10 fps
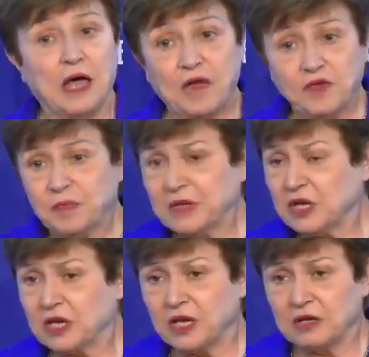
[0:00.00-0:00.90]

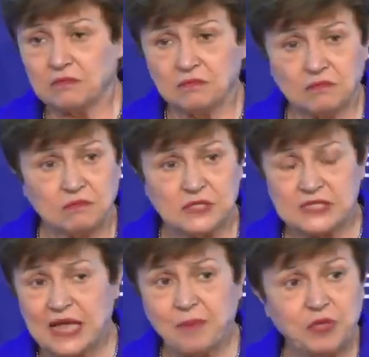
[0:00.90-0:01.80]
everybody can
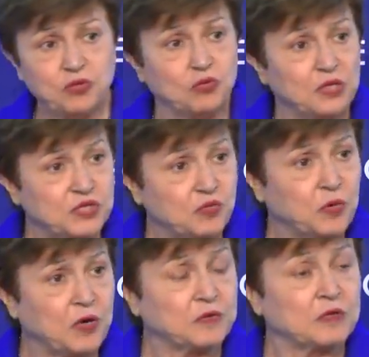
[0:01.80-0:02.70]
step into this
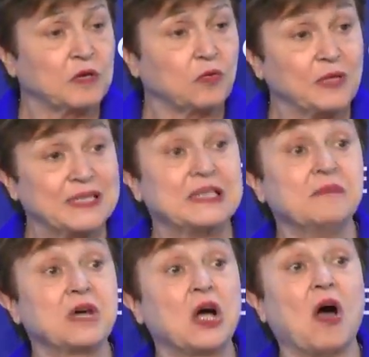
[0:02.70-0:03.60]
world with
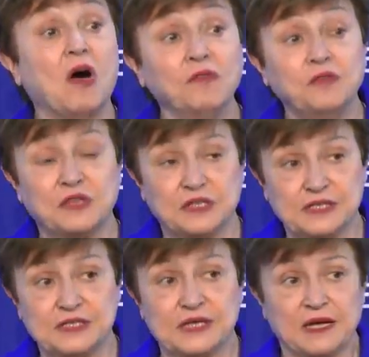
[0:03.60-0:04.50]
some
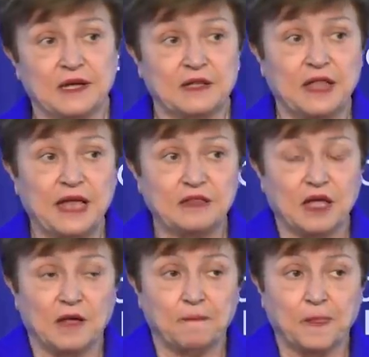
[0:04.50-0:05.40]
confidence that
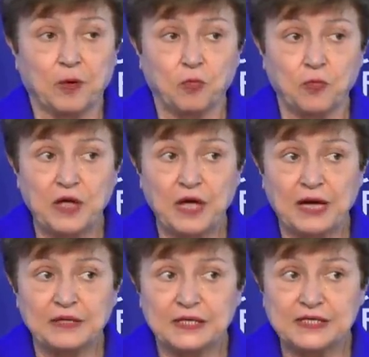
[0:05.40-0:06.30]
we
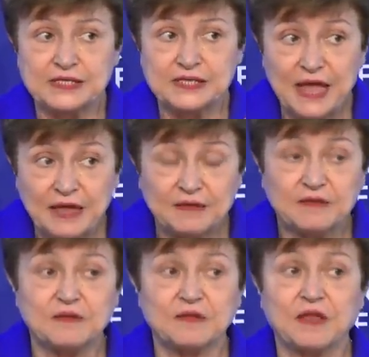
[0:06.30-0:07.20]
understand
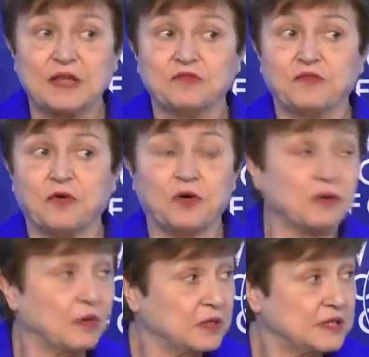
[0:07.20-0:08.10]
that
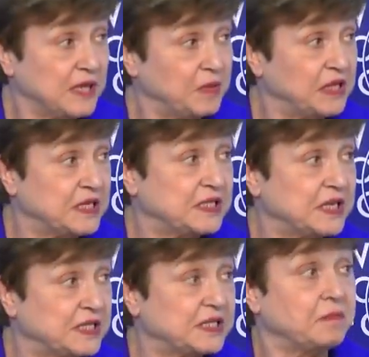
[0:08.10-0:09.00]
for
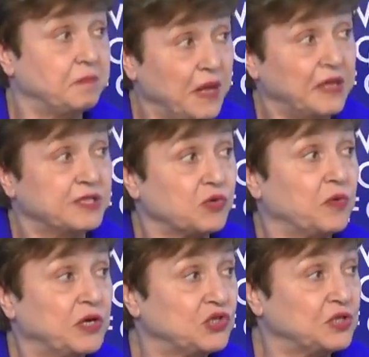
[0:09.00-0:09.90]
CBDCs, the biggest
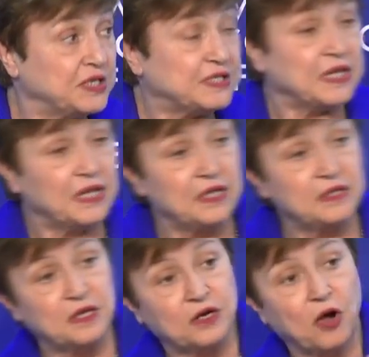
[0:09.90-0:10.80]
question is
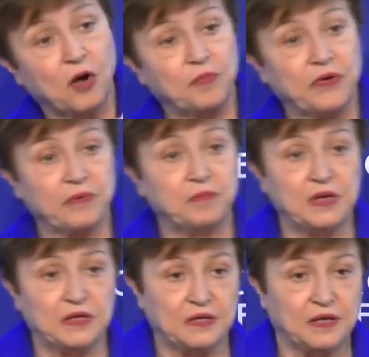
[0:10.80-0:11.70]

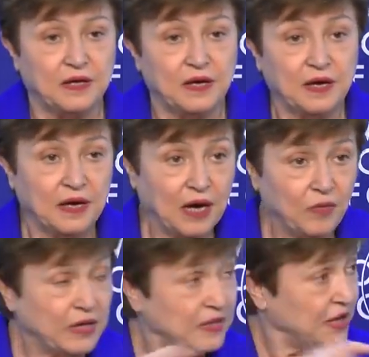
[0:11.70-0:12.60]
interoperability.
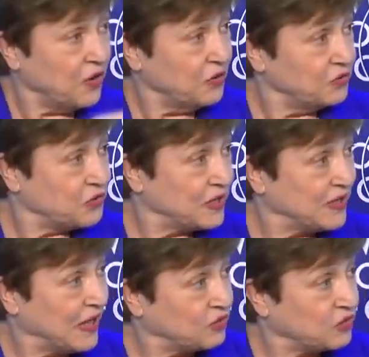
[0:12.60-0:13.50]
How are they going to
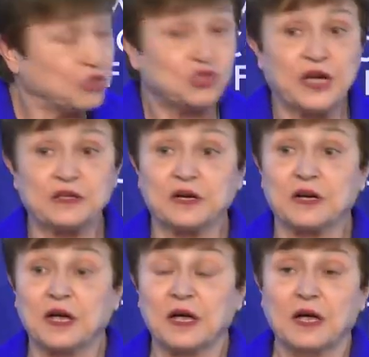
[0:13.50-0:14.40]
connect to each other?